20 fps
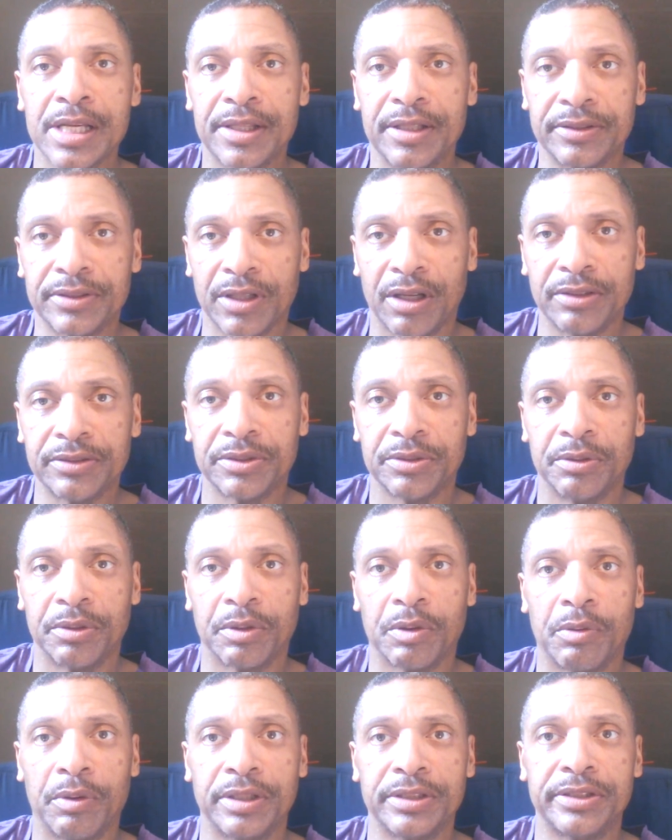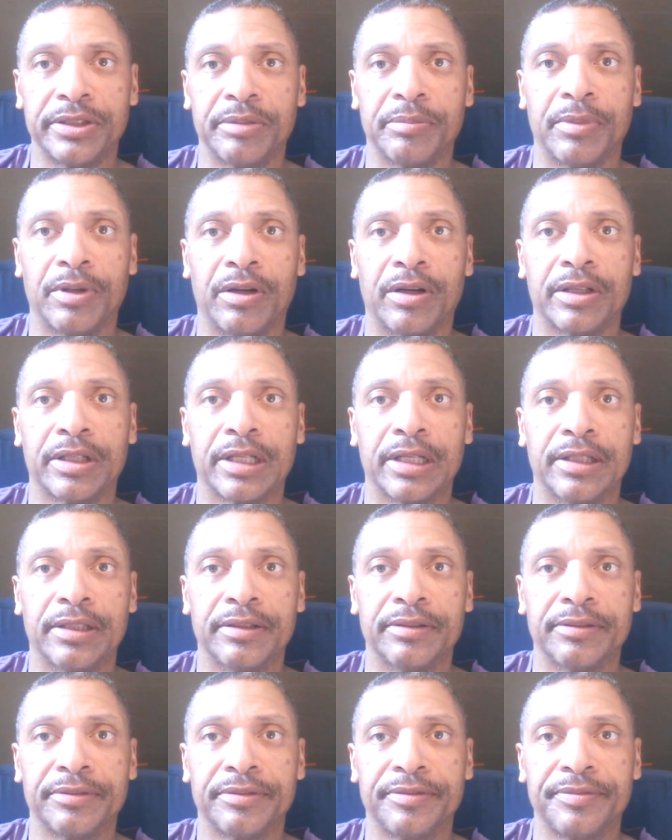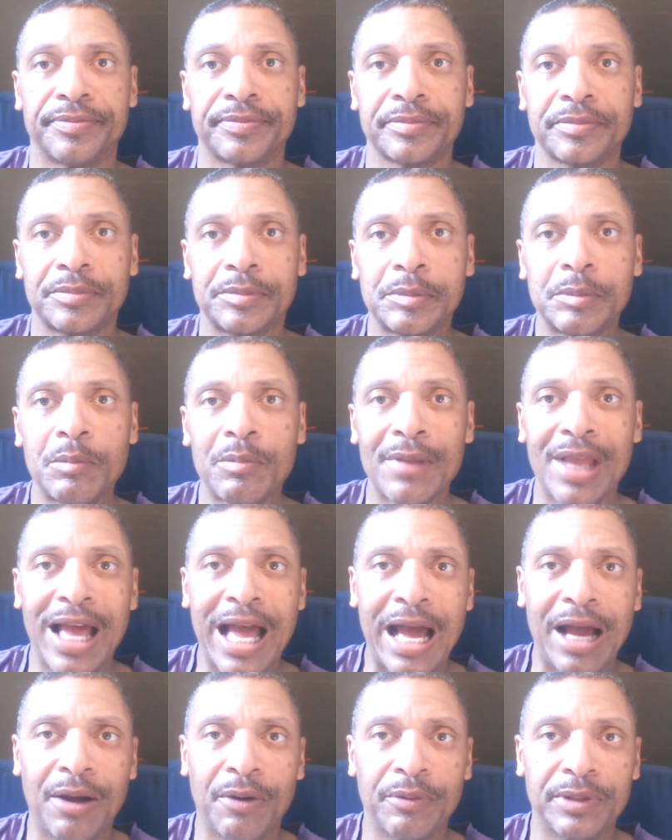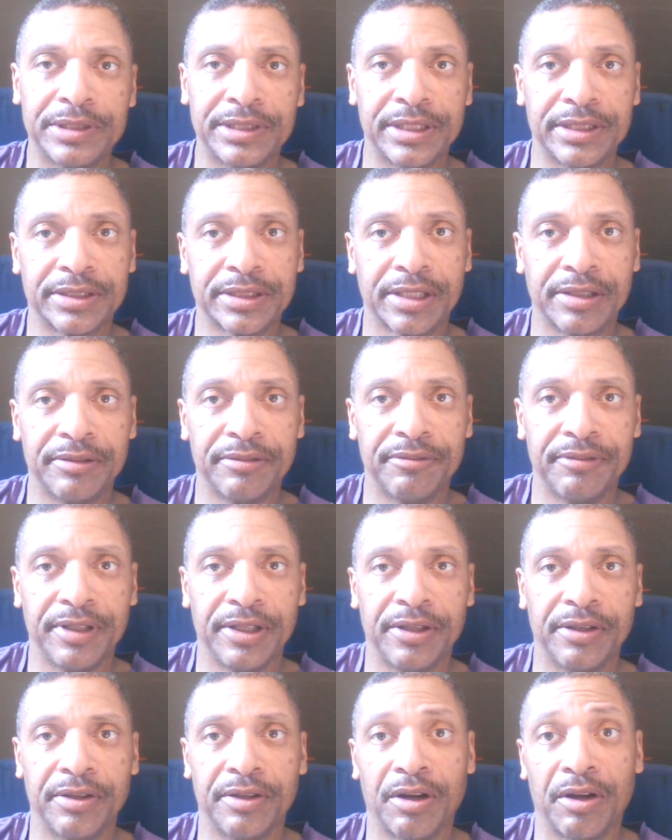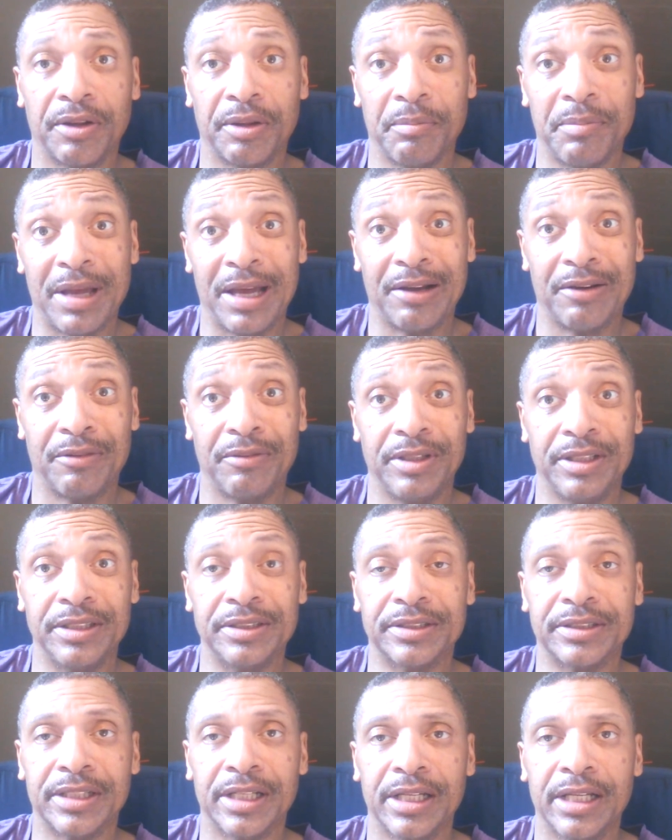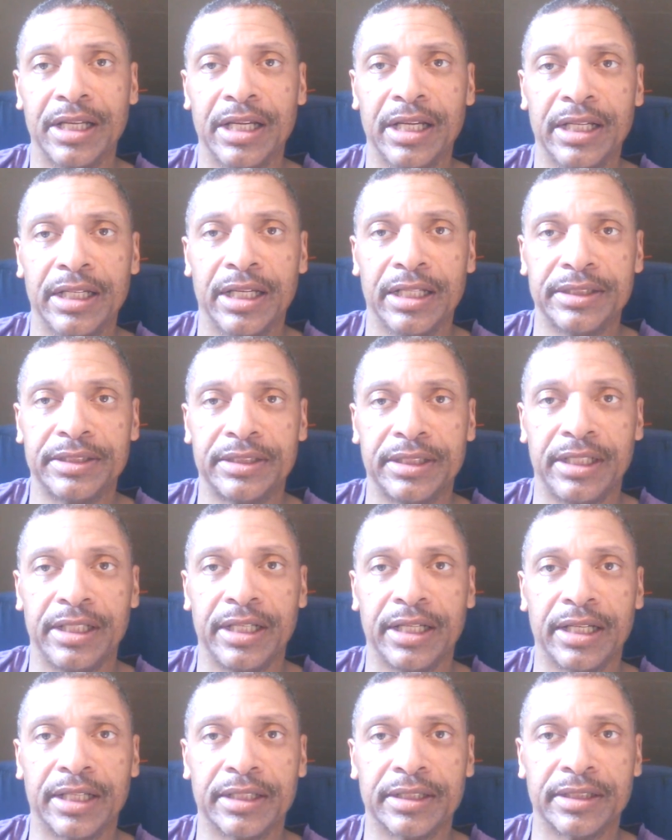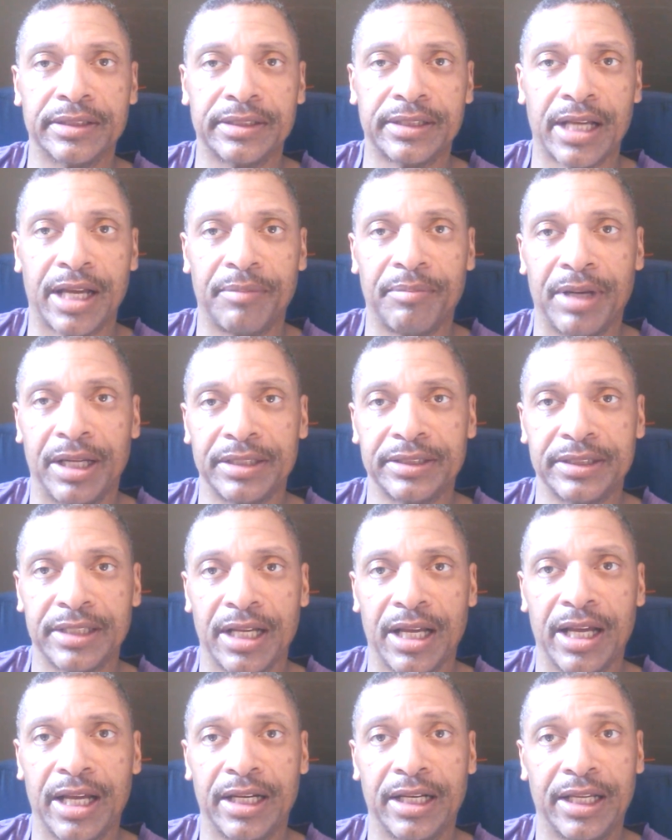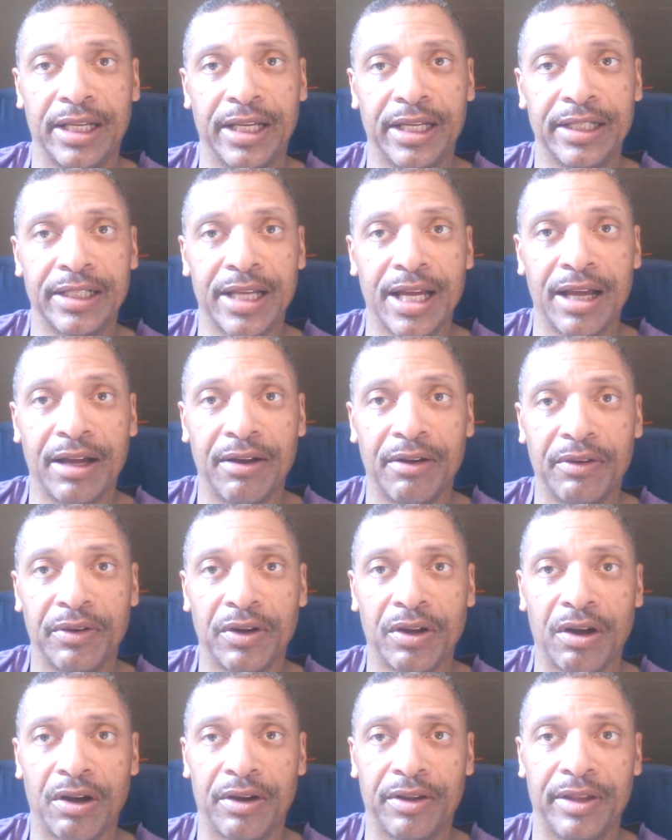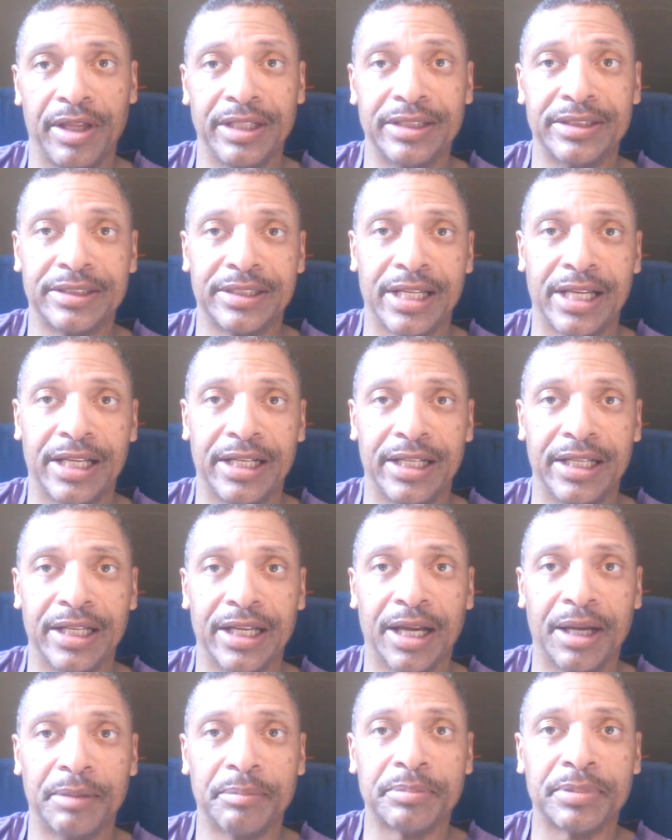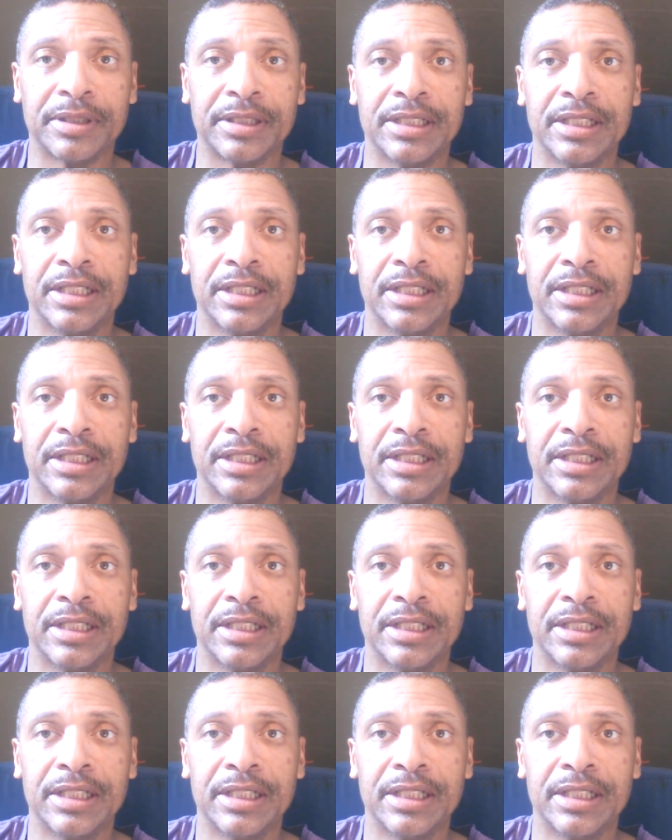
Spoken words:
there's also a question mark of how is this configured? Are the batteries sitting side by side, laying down? Are they standing up?